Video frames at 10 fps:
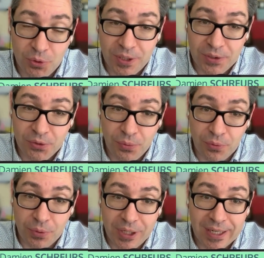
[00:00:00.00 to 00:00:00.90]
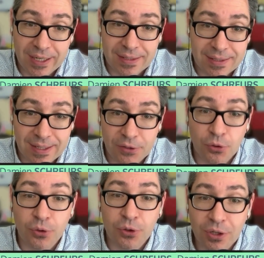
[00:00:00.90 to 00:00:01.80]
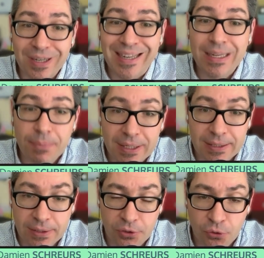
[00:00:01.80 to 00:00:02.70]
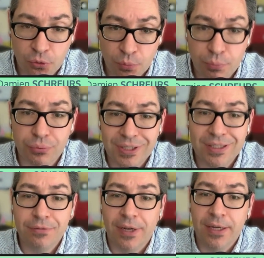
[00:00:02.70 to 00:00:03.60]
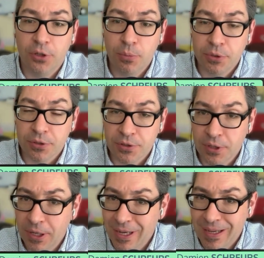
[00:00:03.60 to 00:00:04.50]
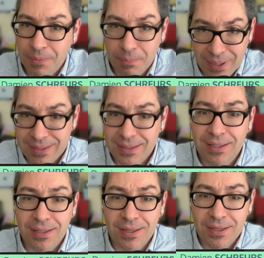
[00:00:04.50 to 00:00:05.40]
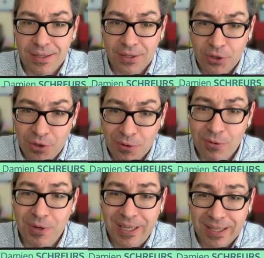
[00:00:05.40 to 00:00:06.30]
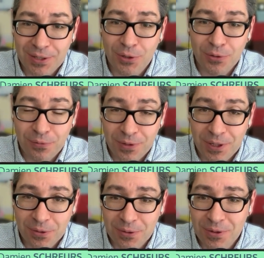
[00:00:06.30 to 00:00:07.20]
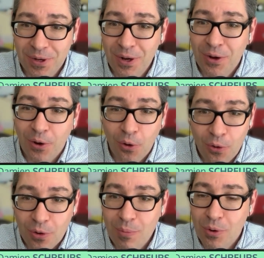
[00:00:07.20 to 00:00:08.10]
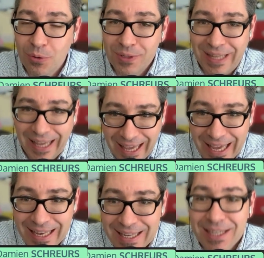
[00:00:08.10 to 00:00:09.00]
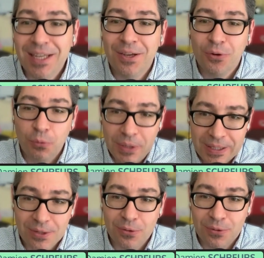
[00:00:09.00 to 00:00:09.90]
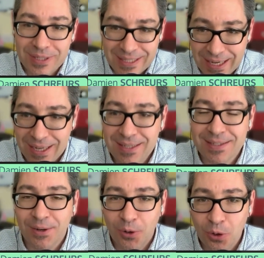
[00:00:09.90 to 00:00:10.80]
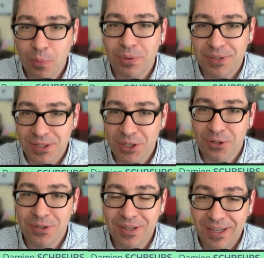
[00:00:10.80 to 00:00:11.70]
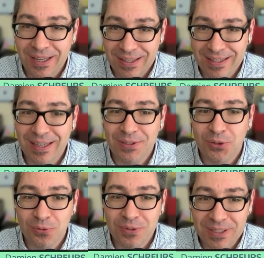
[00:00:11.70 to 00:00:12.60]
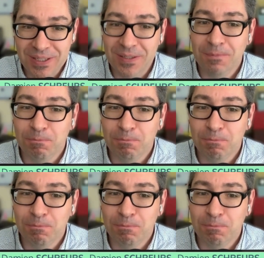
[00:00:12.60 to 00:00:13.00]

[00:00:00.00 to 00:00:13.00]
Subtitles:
you can do with Raycast is that you are not limited to predefined options. Basically, you can configure almost any window size or position that you need.